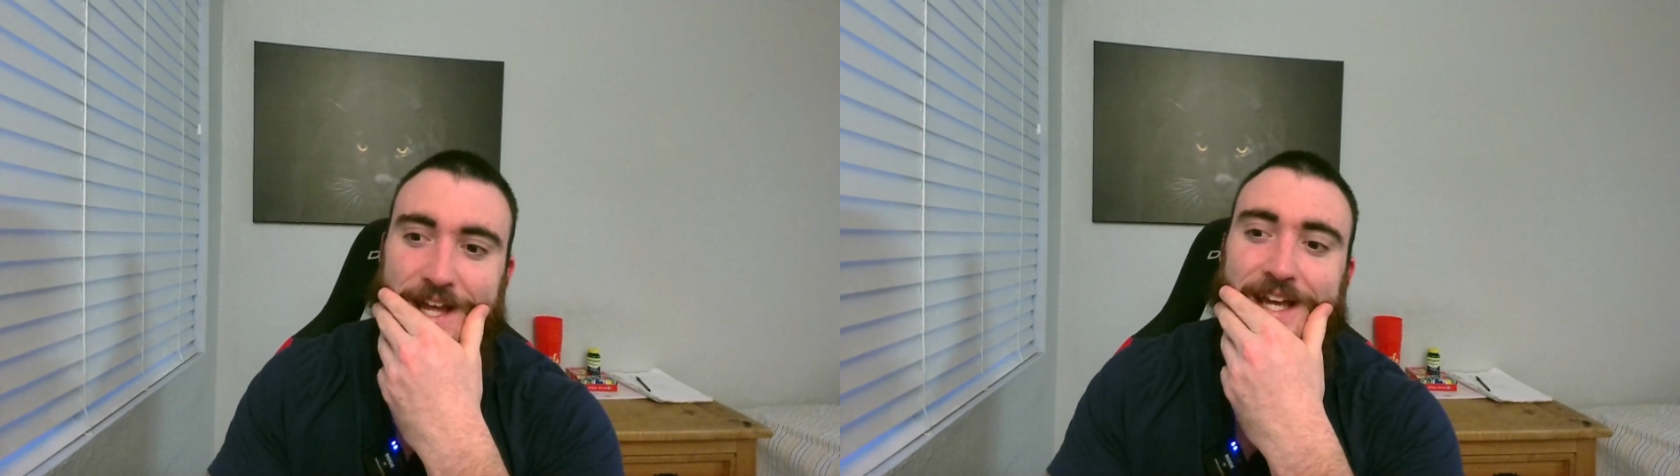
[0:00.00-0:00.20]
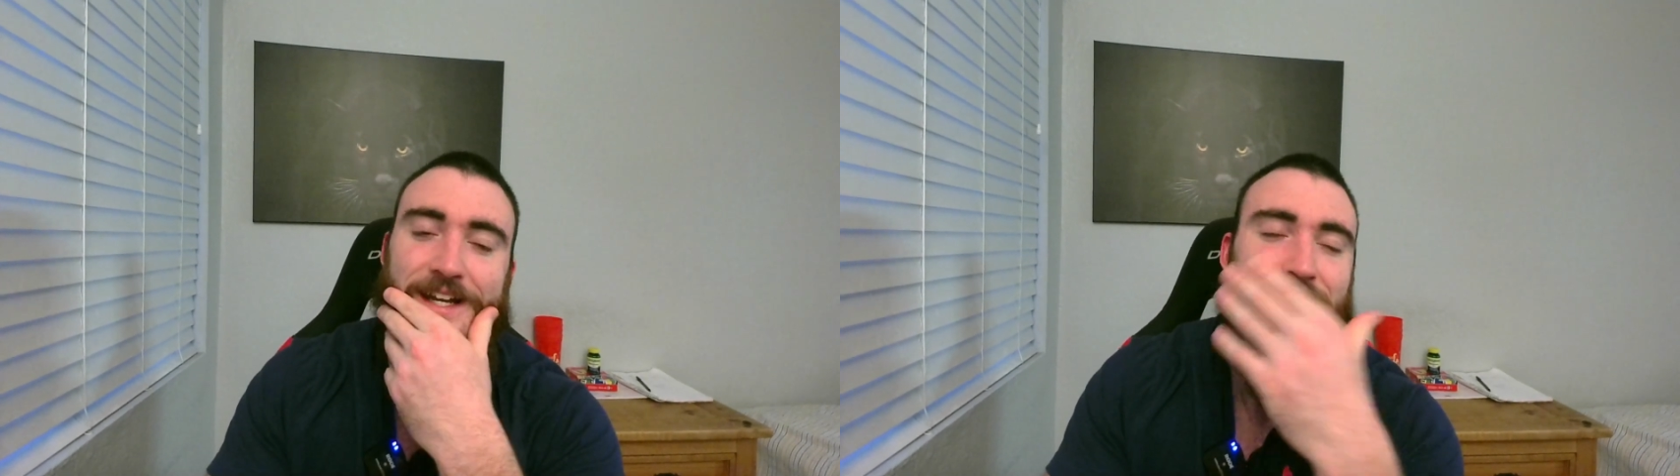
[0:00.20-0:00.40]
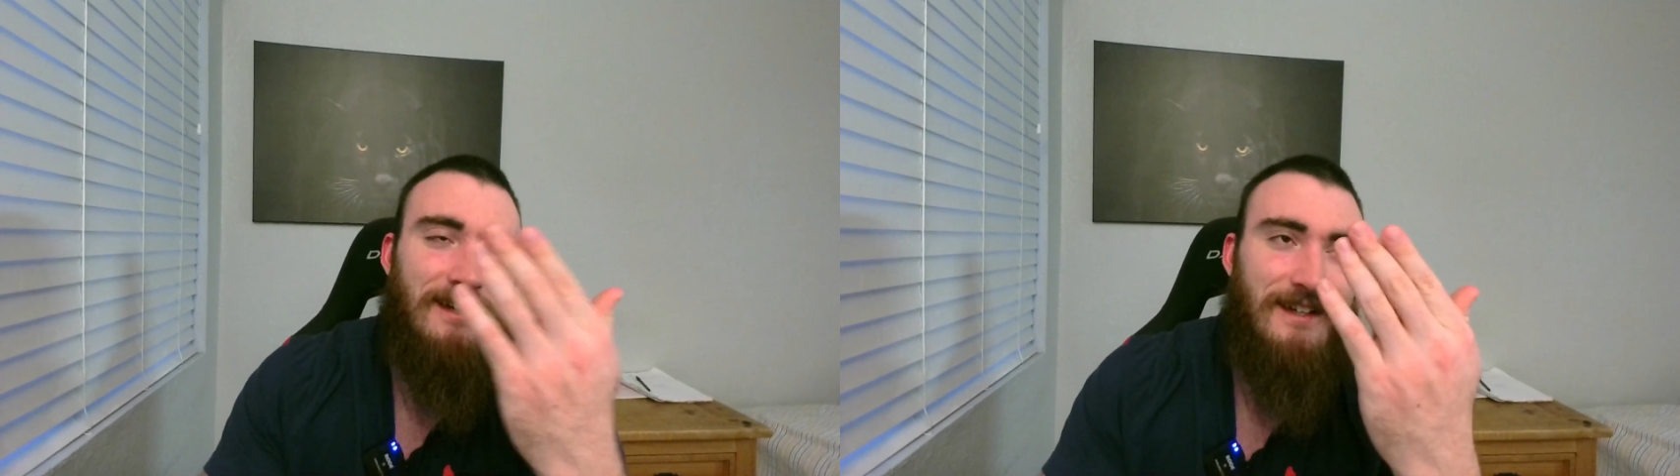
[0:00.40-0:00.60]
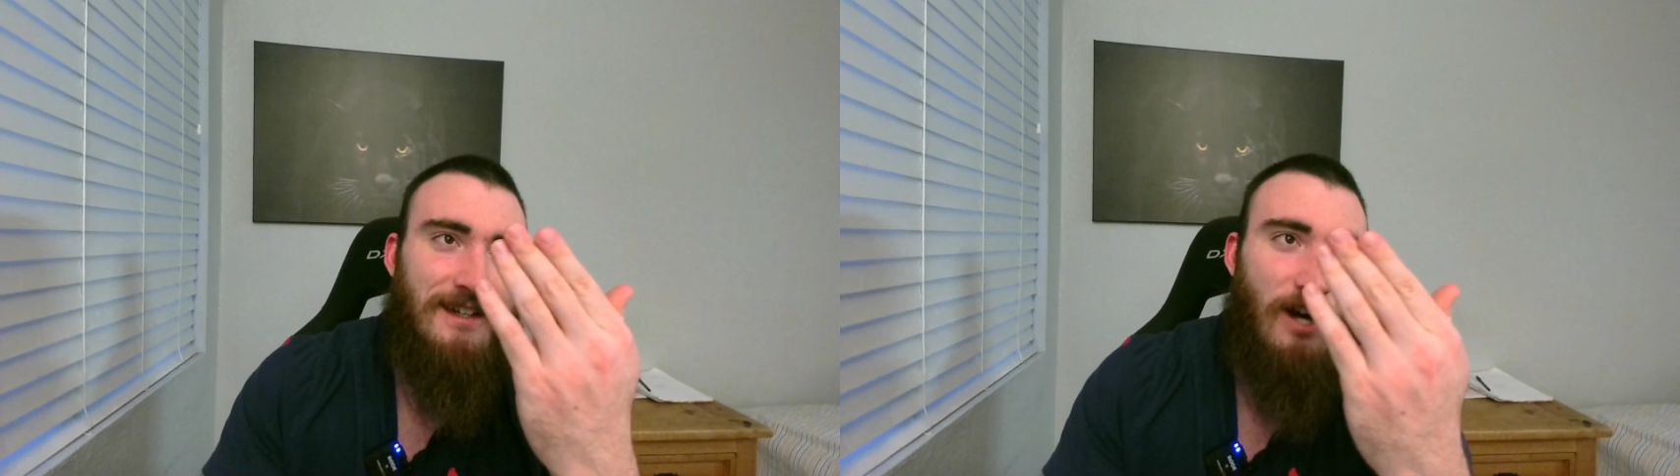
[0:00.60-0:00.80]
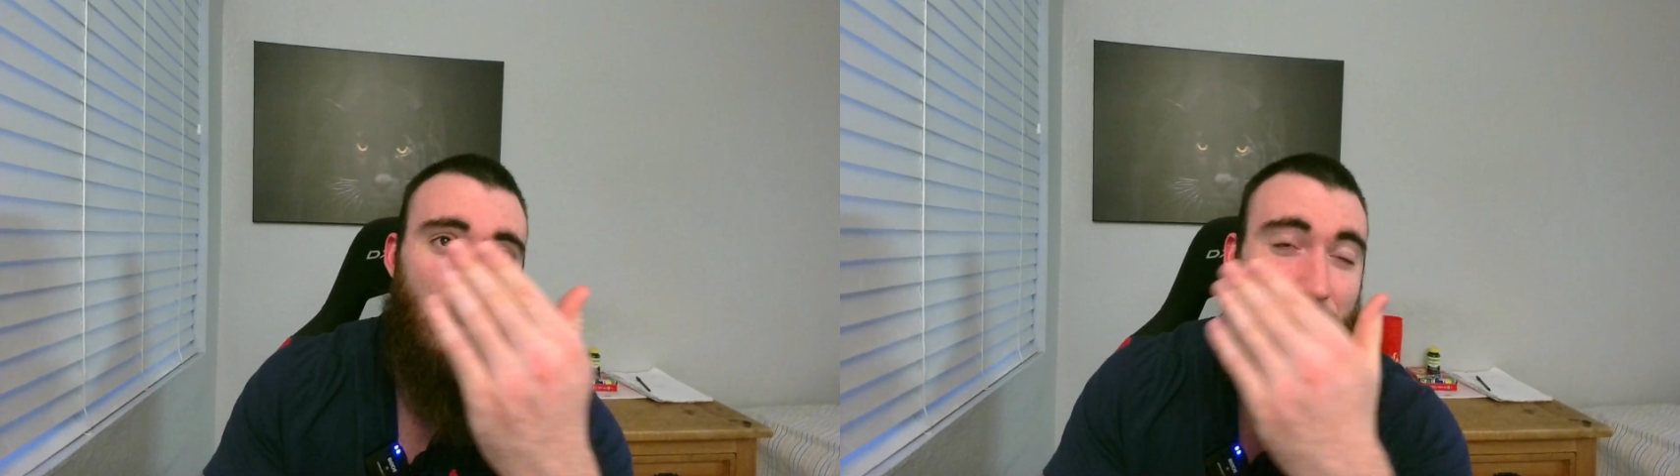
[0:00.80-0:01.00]
Like,
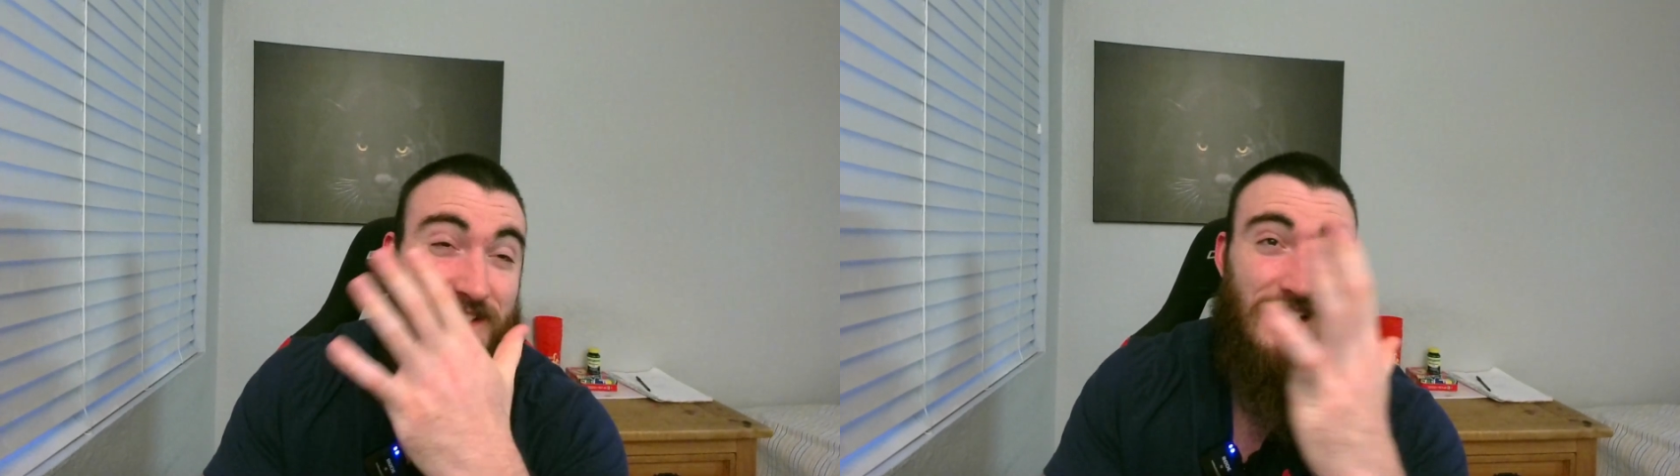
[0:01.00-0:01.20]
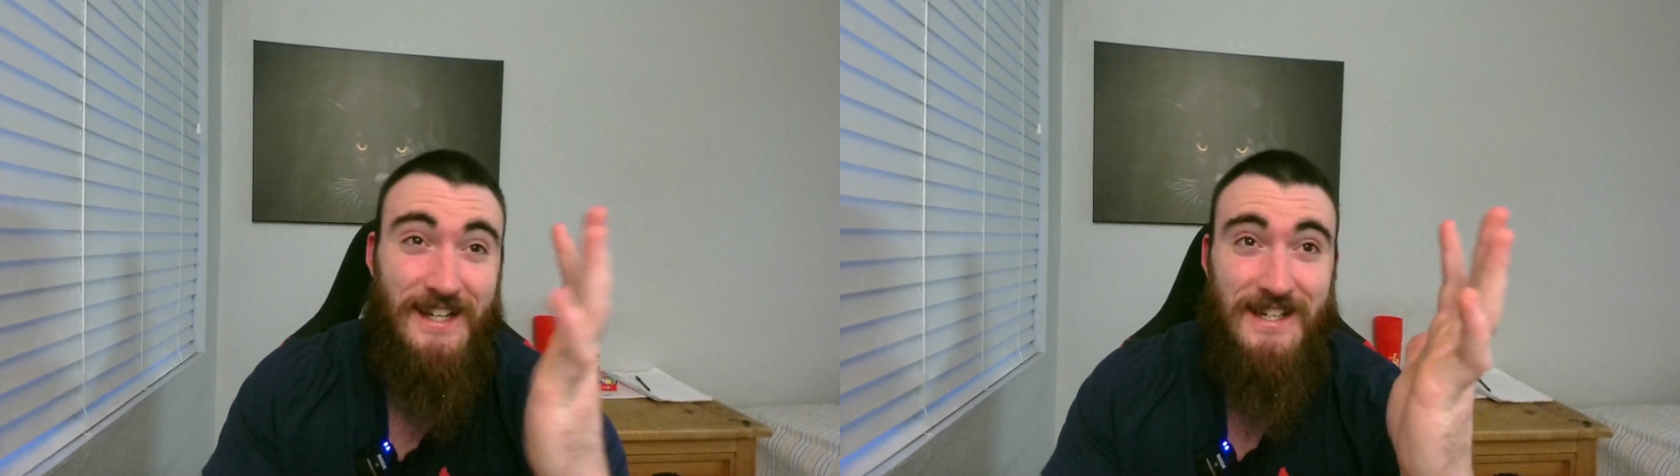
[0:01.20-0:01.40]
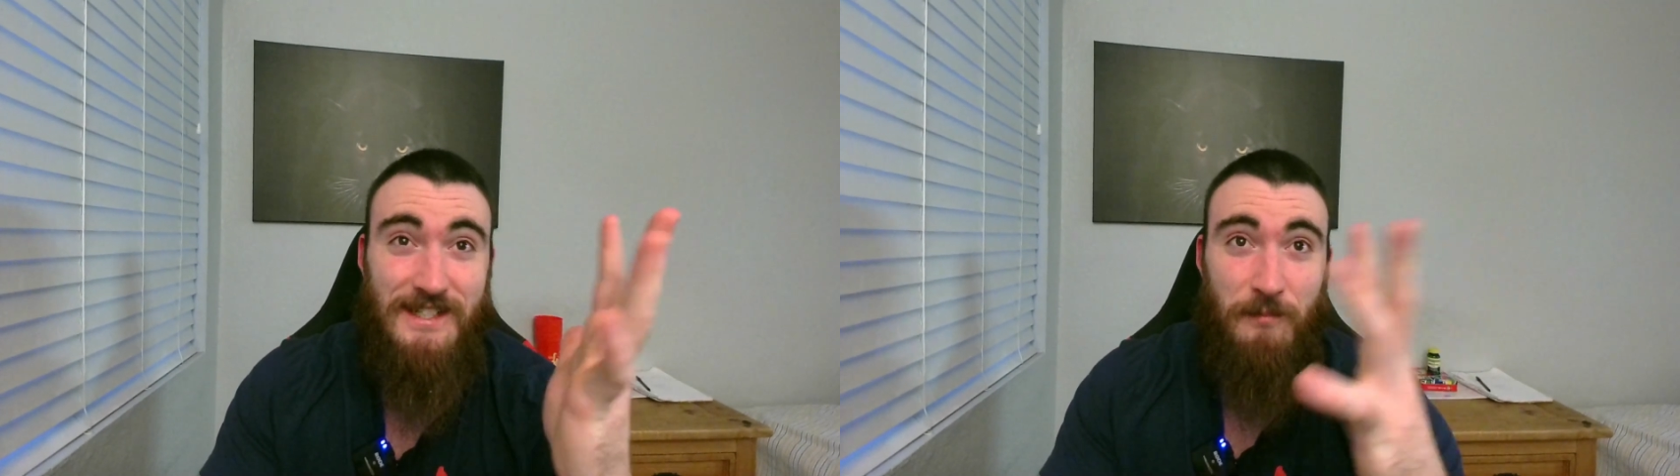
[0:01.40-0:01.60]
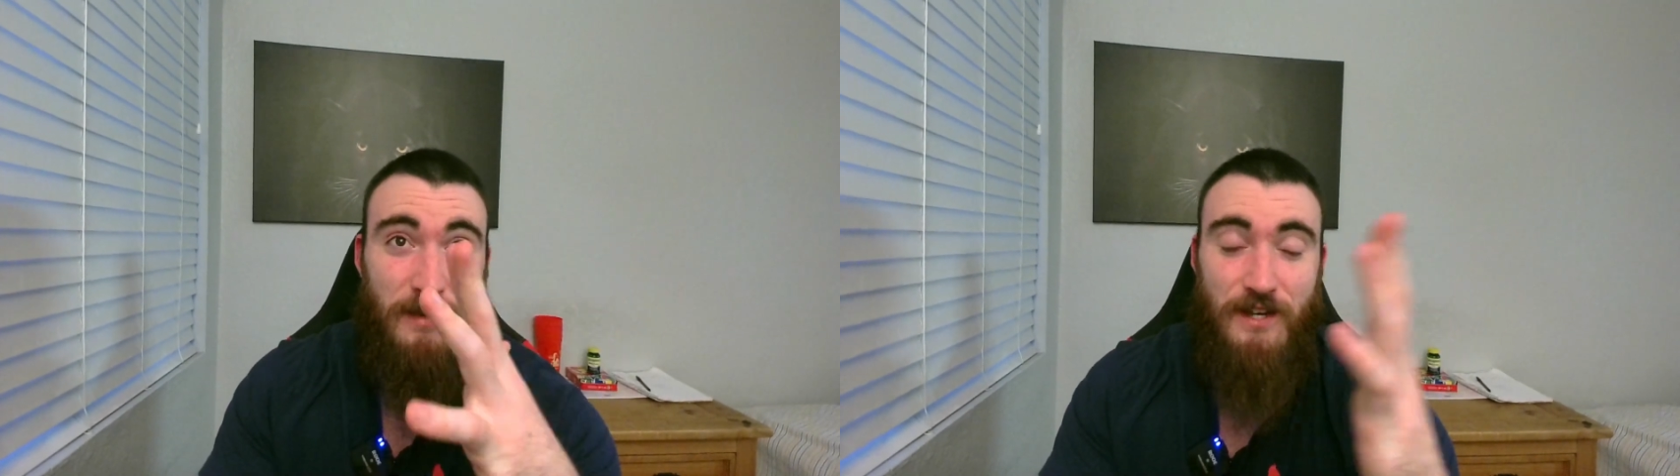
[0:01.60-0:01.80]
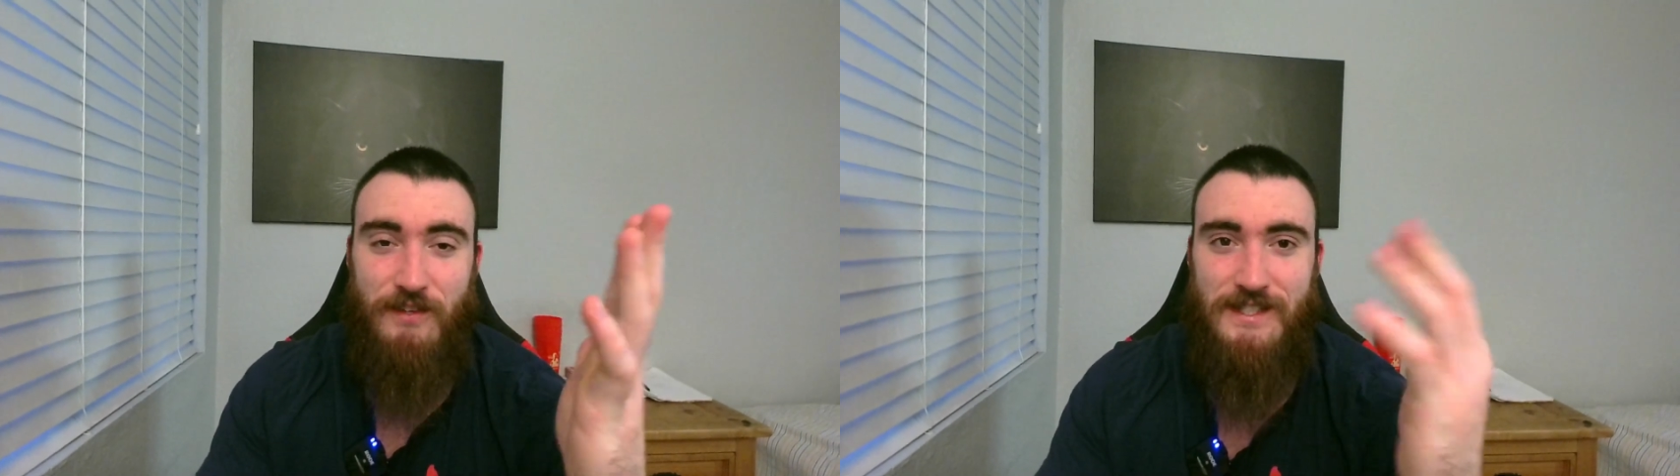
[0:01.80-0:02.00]
arm wrestling is a
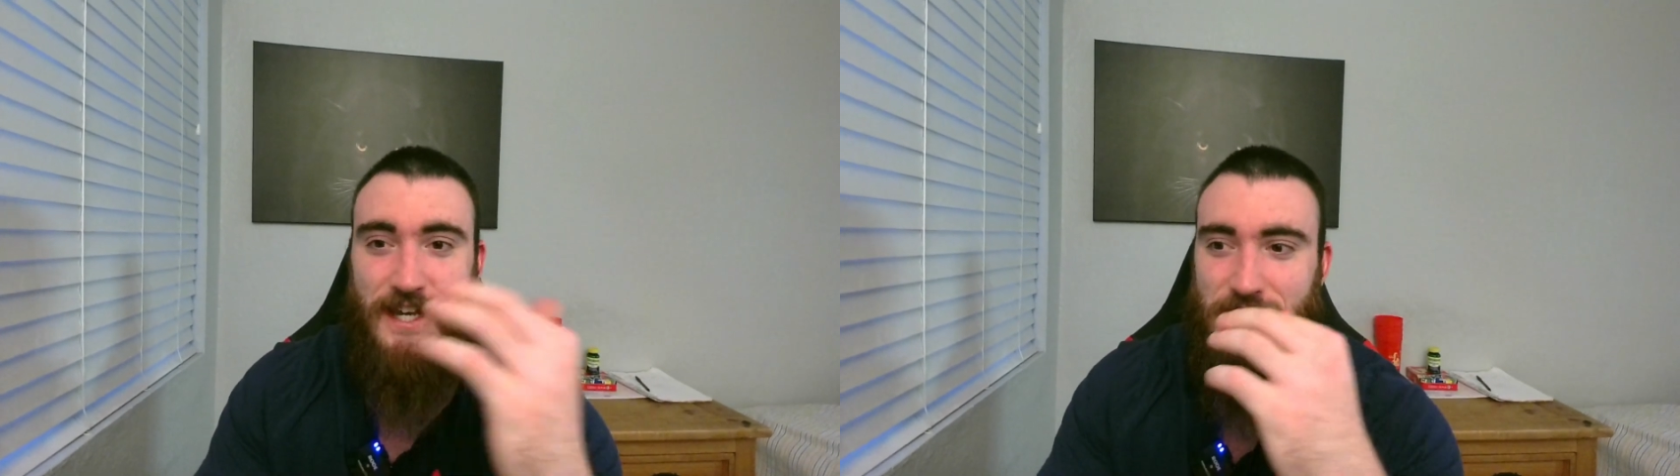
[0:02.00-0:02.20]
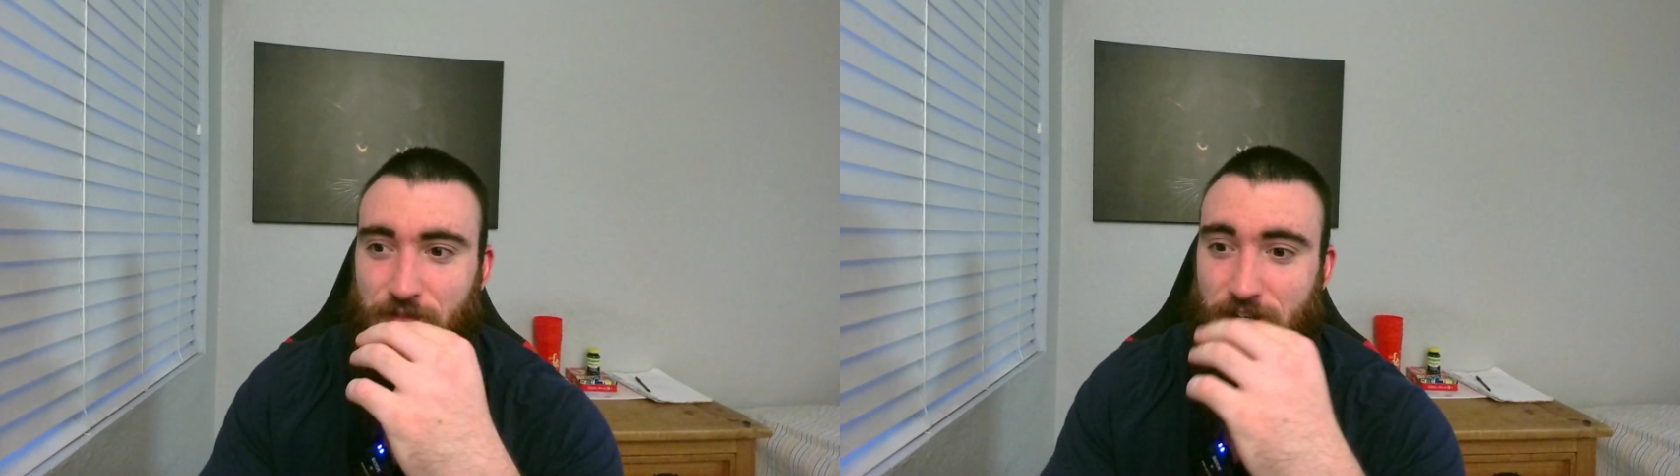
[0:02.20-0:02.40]
bit of a test